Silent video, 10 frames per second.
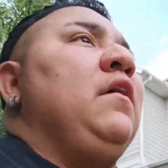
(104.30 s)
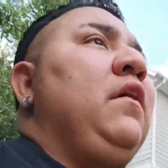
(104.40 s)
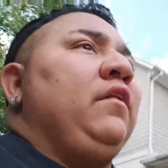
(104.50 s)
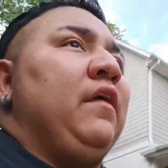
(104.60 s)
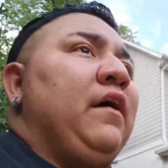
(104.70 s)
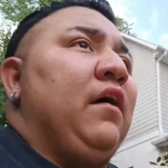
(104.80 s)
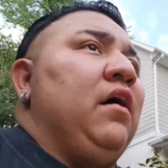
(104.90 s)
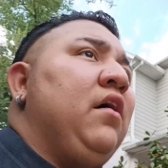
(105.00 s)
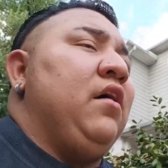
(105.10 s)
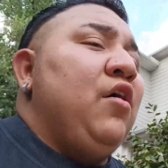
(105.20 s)
the
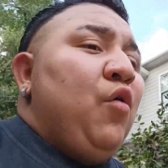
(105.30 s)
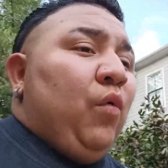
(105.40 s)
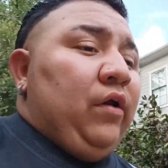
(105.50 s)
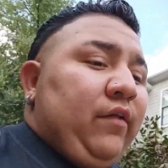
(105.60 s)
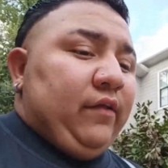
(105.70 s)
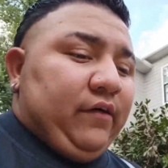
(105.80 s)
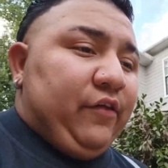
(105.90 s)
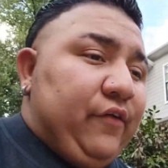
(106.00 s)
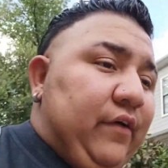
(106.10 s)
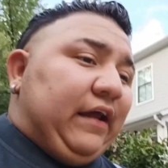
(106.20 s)
one of the
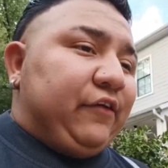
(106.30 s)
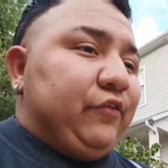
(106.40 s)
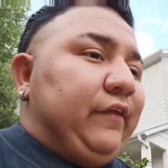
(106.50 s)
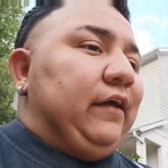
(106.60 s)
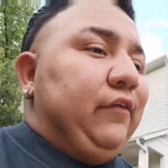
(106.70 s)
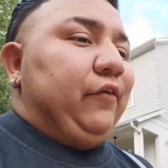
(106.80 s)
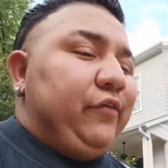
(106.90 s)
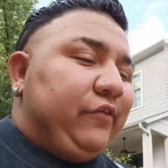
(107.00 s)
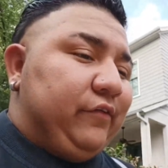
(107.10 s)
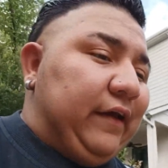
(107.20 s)
other actual
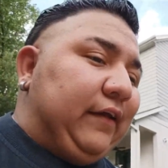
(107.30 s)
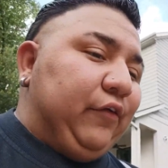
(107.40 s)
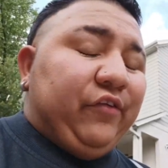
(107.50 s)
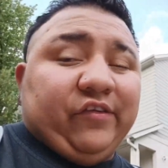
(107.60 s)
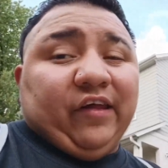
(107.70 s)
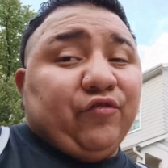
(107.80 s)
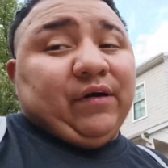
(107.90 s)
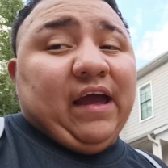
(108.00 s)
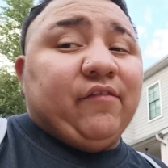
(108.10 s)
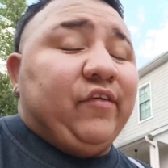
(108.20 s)
diagnosis diagnosis that's why I
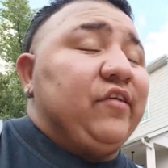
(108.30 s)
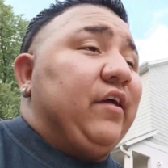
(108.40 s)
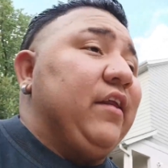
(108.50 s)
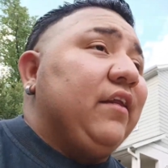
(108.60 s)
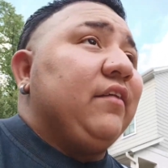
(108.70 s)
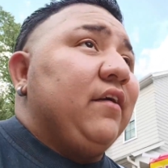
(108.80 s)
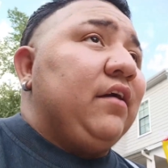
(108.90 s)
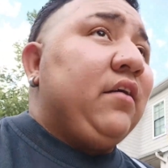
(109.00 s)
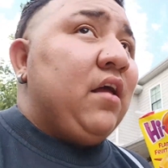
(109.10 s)
haven't said anything